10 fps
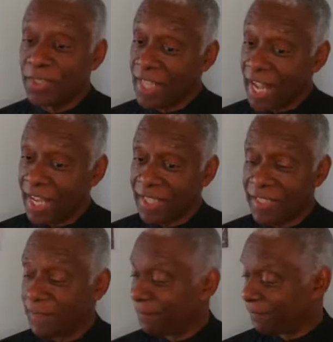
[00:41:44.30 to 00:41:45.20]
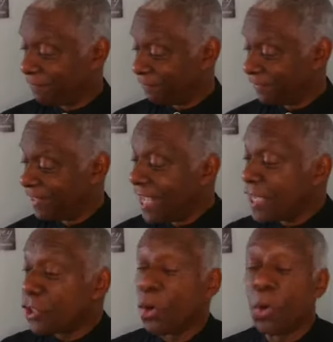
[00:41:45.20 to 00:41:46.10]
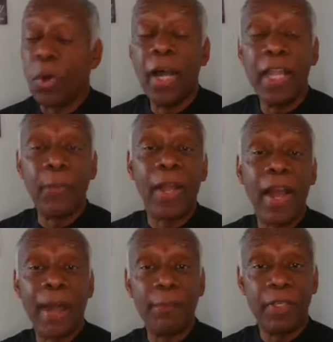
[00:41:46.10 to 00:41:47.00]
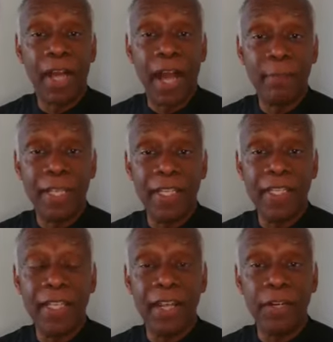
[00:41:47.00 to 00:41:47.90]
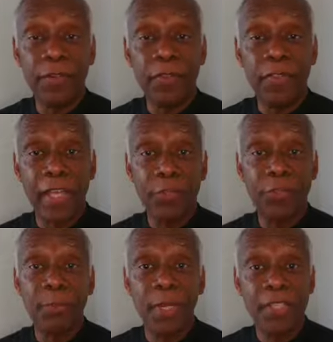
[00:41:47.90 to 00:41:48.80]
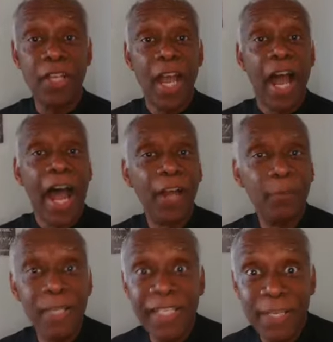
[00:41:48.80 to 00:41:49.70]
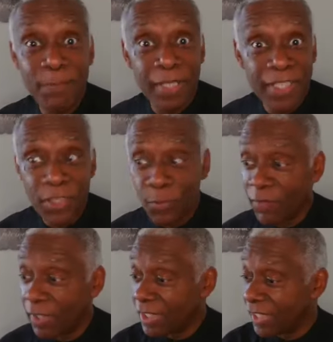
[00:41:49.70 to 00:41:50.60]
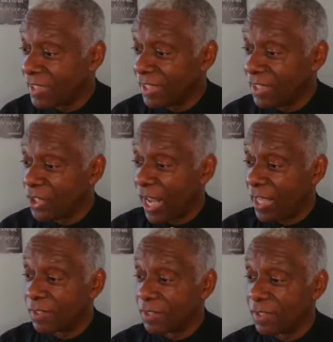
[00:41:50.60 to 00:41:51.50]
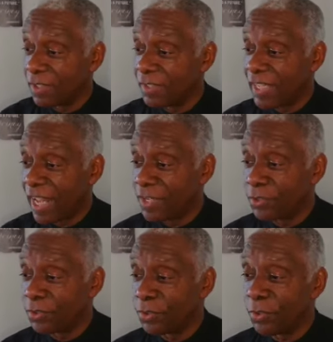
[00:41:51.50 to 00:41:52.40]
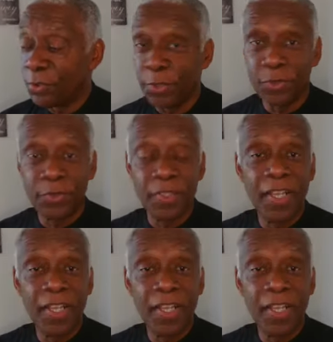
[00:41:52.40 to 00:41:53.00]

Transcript: Yes. So anyway, I'm ending there. Thank you so much. I don't mean to keep teasing Revelation. I see Janet Horton.